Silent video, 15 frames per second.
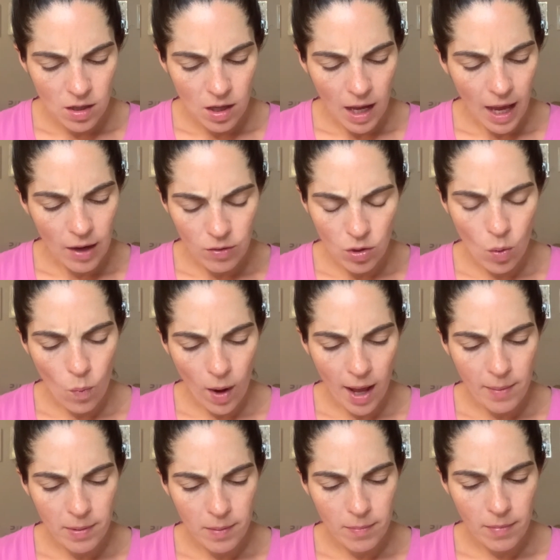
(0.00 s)
I don't know why,
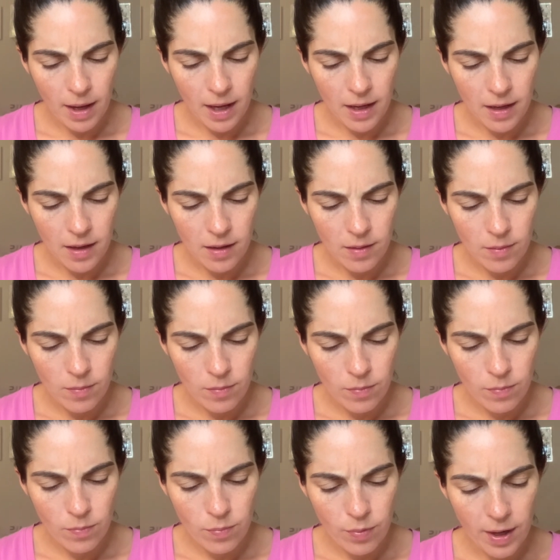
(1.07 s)
but my
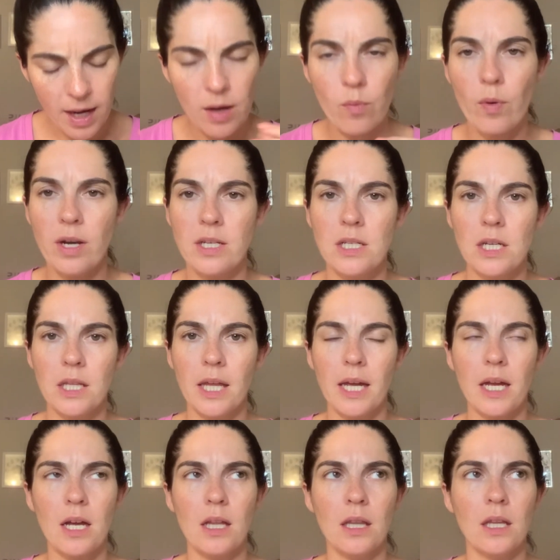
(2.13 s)
brain went to
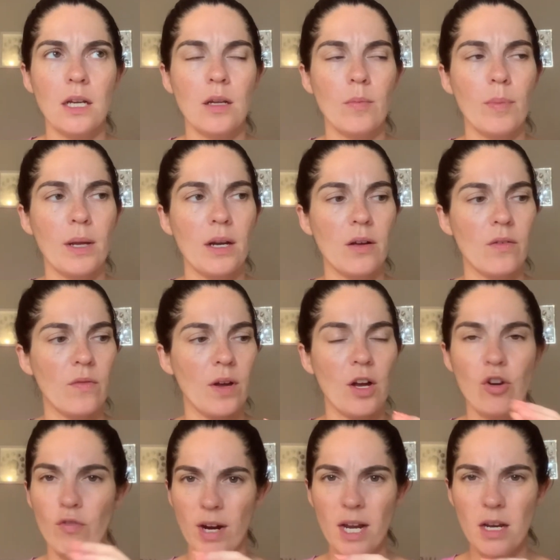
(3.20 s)
like a little bit of a
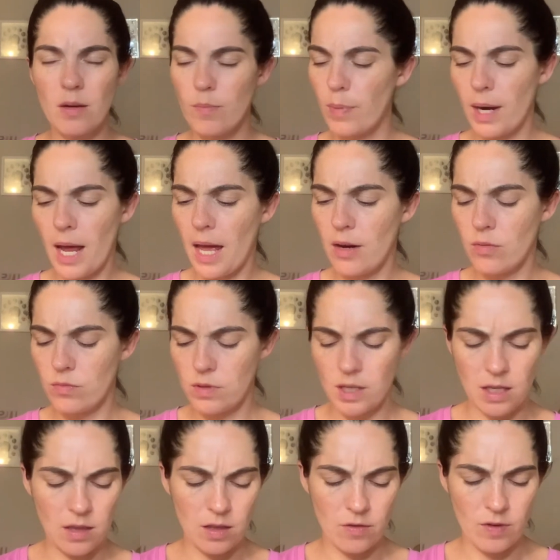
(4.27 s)
grit, but I don't
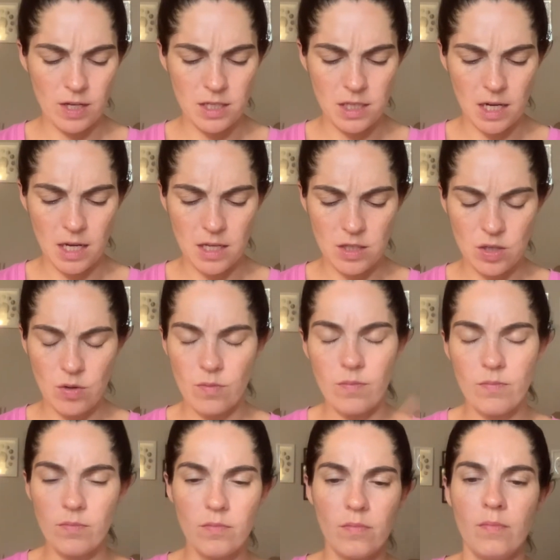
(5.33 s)
think there is any. So
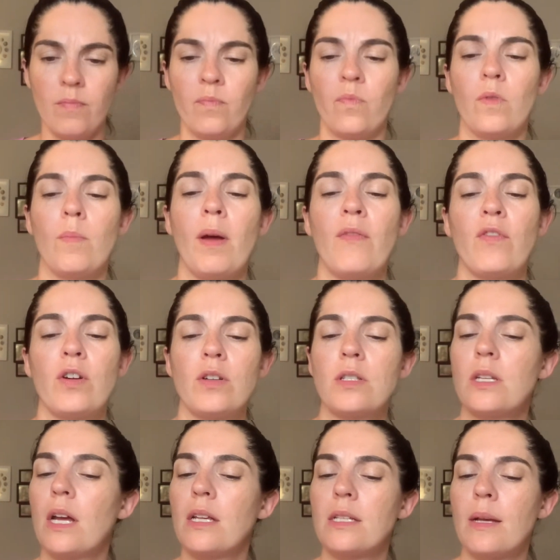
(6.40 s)
my first
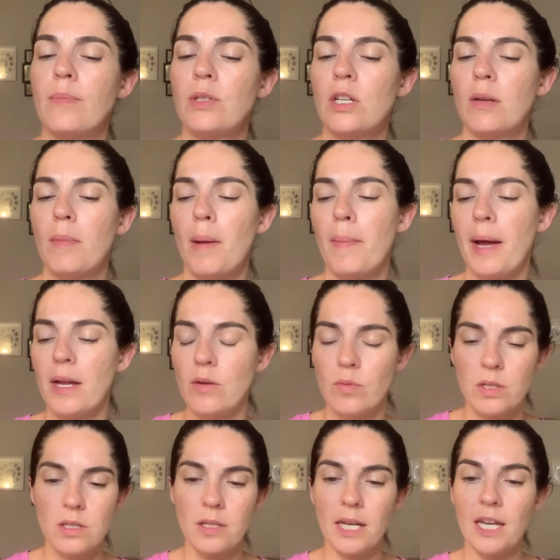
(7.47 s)
assumption in my mind
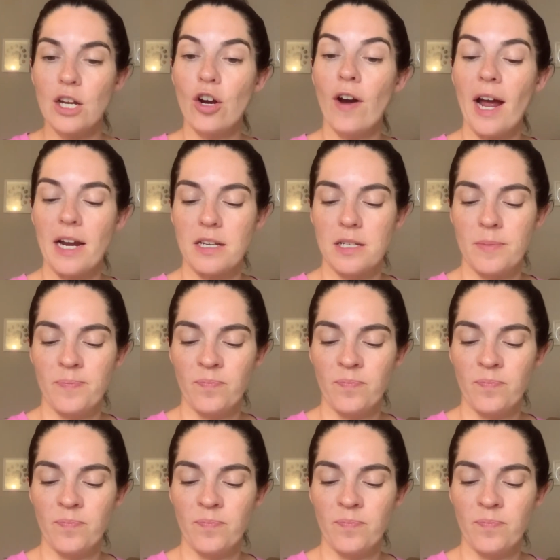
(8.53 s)
was incorrect.